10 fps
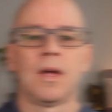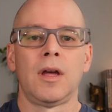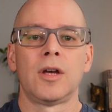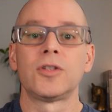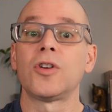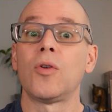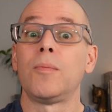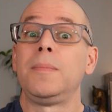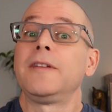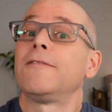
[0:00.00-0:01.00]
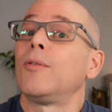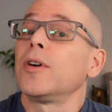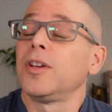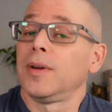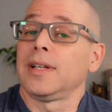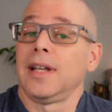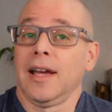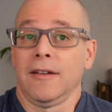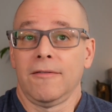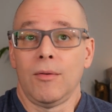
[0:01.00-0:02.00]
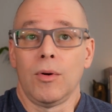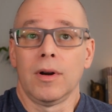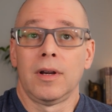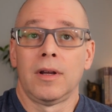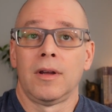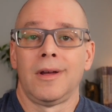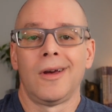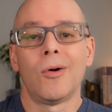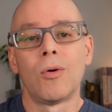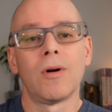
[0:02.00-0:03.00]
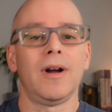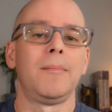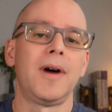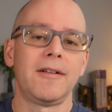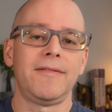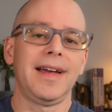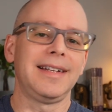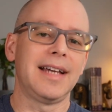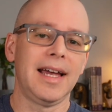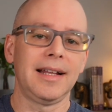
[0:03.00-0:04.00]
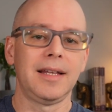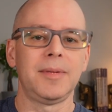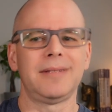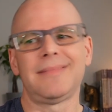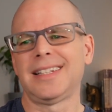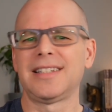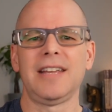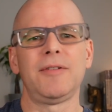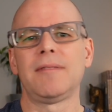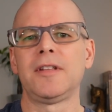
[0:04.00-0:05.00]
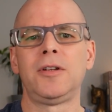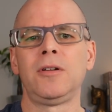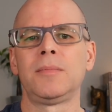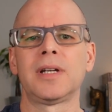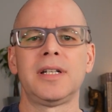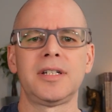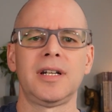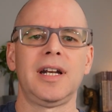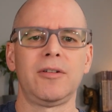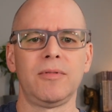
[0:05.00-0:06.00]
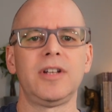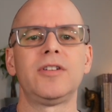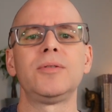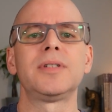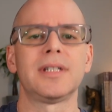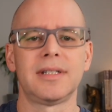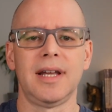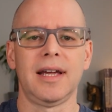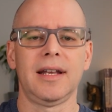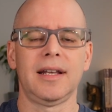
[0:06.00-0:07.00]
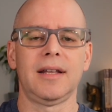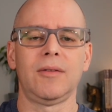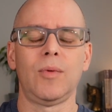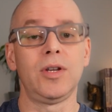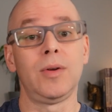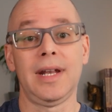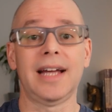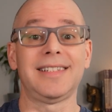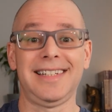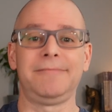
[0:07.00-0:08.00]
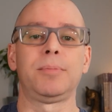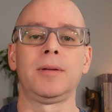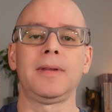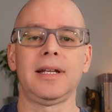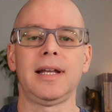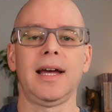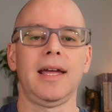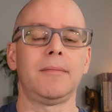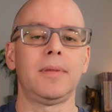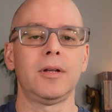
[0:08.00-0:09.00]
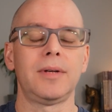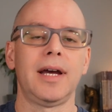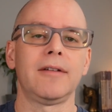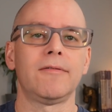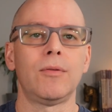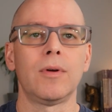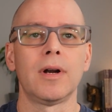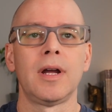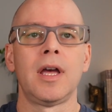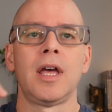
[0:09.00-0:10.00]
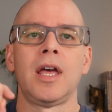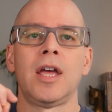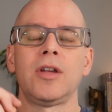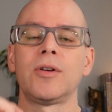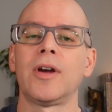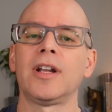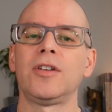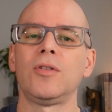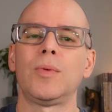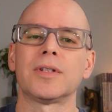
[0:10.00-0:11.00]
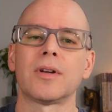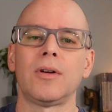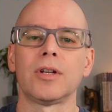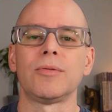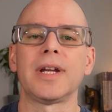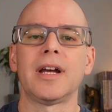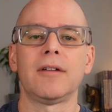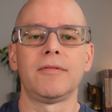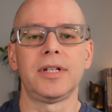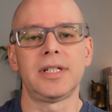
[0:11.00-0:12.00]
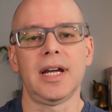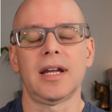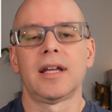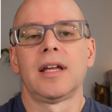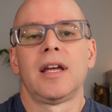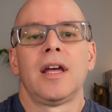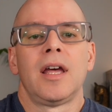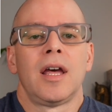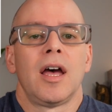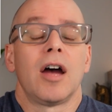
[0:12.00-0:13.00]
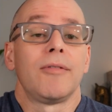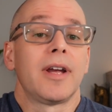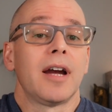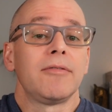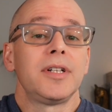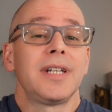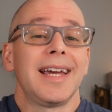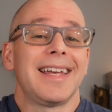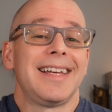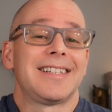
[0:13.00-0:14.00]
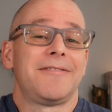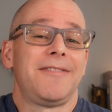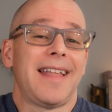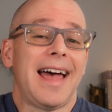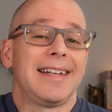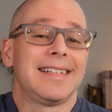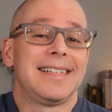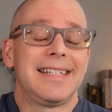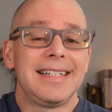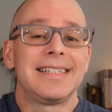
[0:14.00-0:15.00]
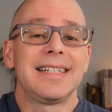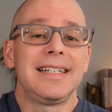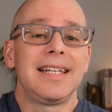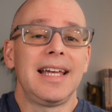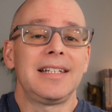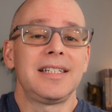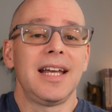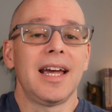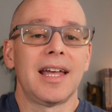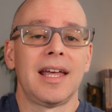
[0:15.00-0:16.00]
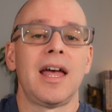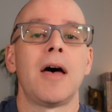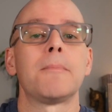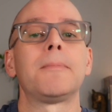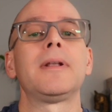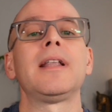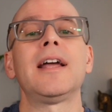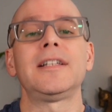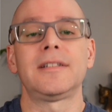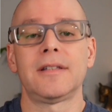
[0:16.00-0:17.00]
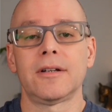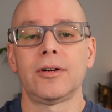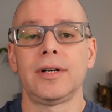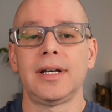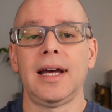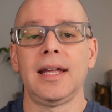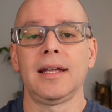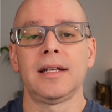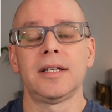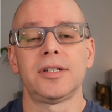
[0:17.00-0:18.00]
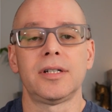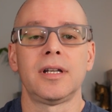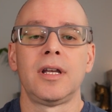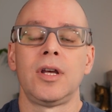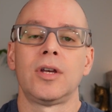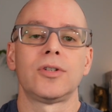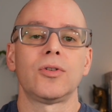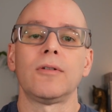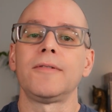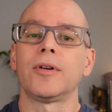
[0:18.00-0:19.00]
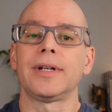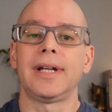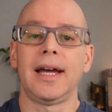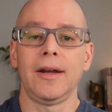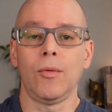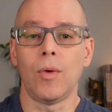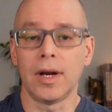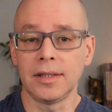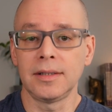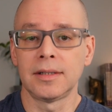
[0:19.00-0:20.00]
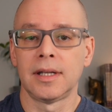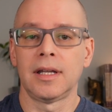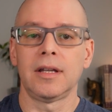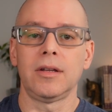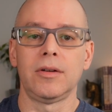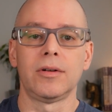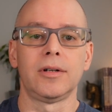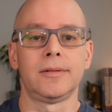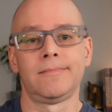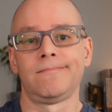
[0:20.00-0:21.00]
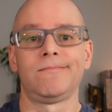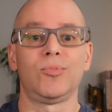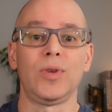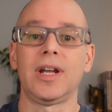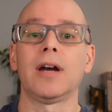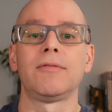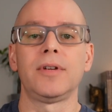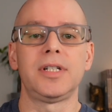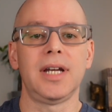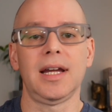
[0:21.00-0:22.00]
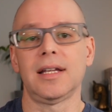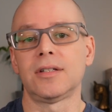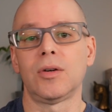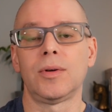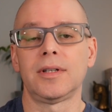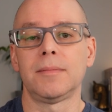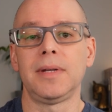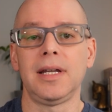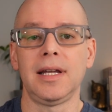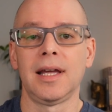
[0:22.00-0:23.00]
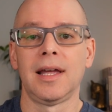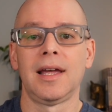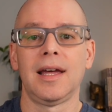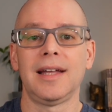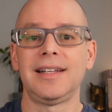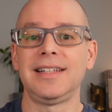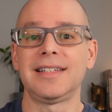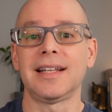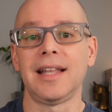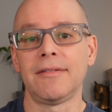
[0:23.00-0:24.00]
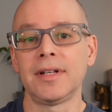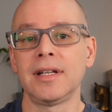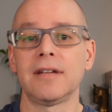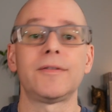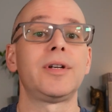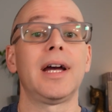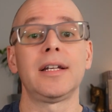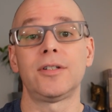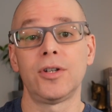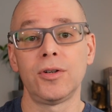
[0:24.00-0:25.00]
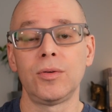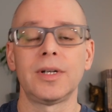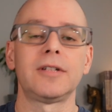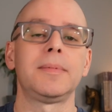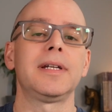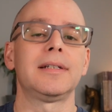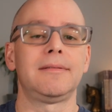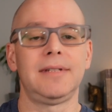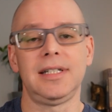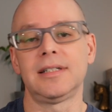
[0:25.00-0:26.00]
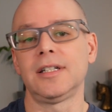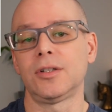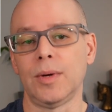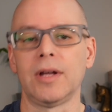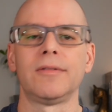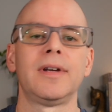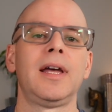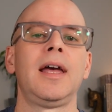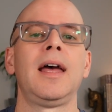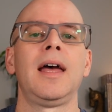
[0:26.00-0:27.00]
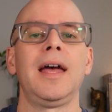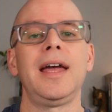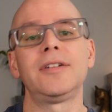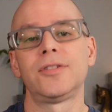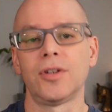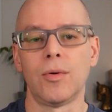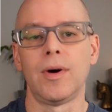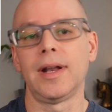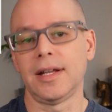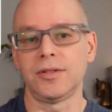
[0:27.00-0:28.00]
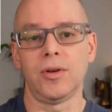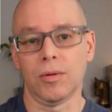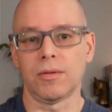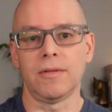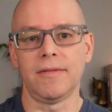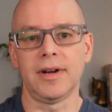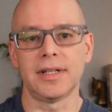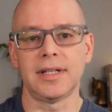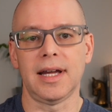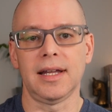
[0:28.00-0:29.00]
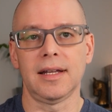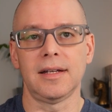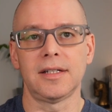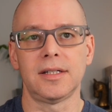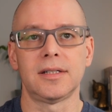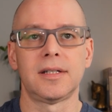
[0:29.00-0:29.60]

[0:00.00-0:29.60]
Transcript: So before you hit dying 4 or a modified dying limit, let's say if you have the doom condition and it reduces dying, what actually permanently die at below dying 4, you're going to do what's called a recovery check. A recovery check is a flat DC 10 check plus the current dying condition. So if you're dying 1, your recovery check is going to be a DC 11. If you're dying 2, it'll be a DC 12, and so on as you go through the various dying conditions.